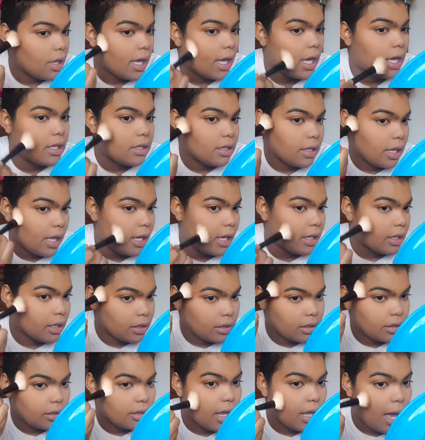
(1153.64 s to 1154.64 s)
And like
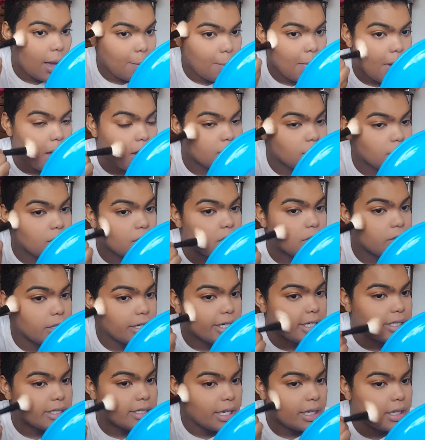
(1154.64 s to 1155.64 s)
that
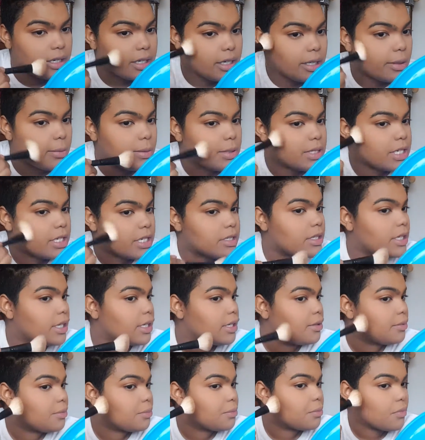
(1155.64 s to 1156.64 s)
powdering technique we just
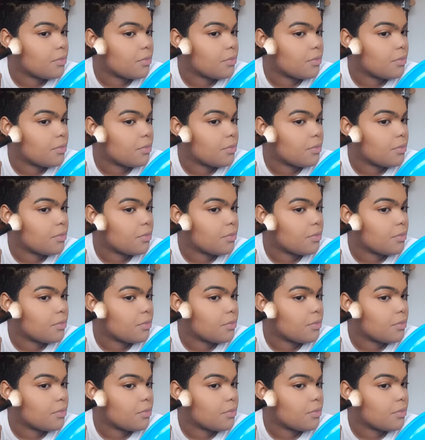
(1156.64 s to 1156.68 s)
did